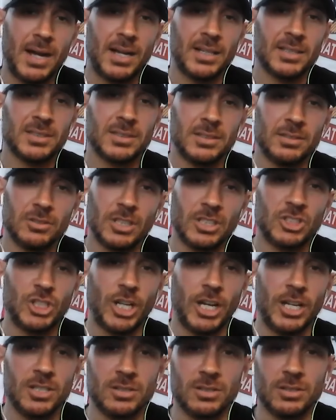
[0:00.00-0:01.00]
mask, and
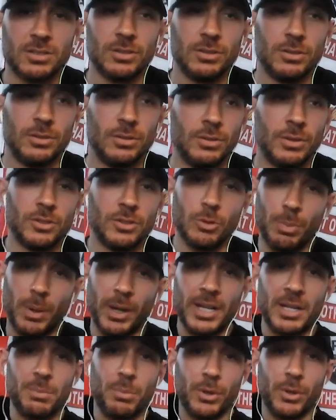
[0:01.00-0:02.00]
exchange the two, and do
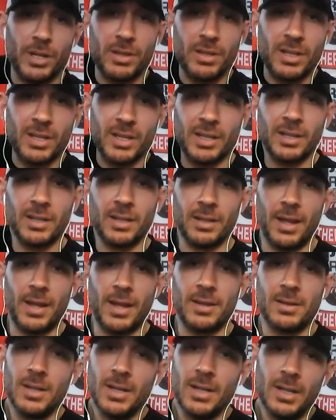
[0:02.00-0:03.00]
buddy breathing, and
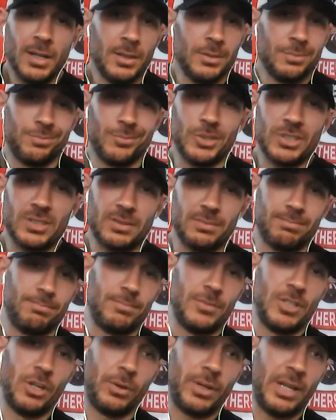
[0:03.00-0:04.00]
then just,
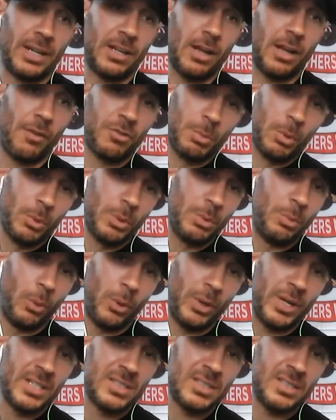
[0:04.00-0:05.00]
you know, getting comfortable with
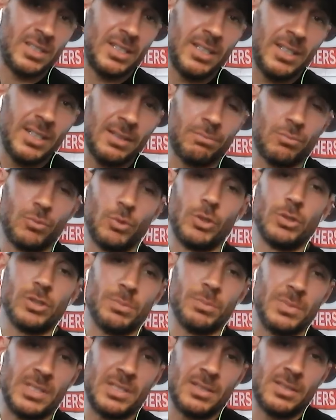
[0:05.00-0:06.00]
buoyancy. You
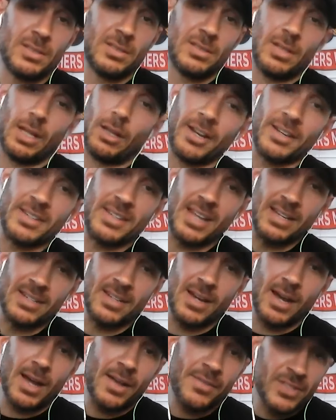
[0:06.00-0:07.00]
do a lot of day
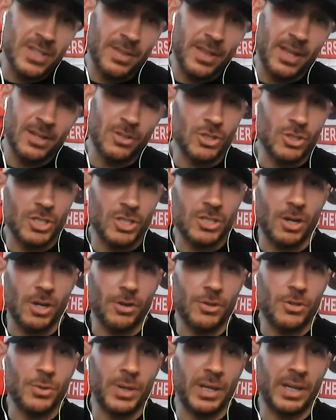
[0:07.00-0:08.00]
dives, and then usually
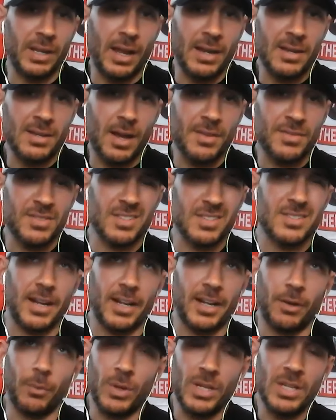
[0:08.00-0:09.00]
start doing night dives the
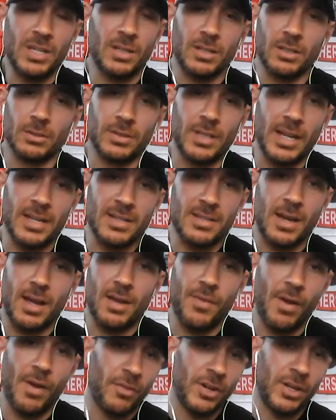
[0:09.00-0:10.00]
second week. You know, night
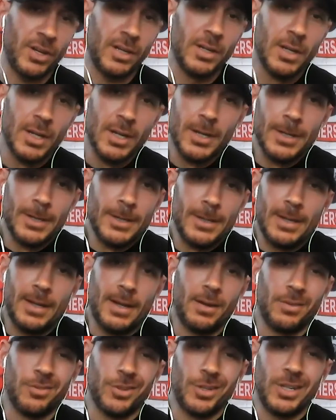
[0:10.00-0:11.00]
dive every
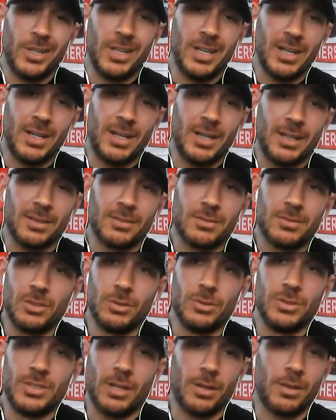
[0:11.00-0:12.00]

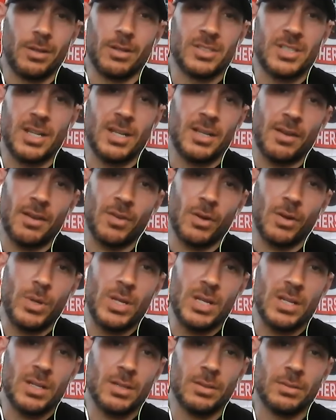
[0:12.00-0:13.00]
Tuesday, Thursday, every
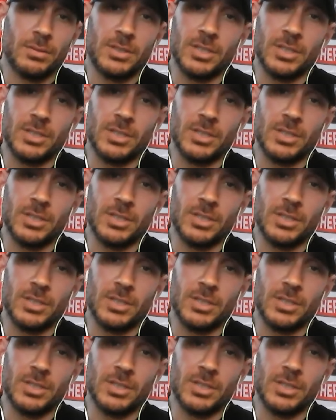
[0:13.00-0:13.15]
week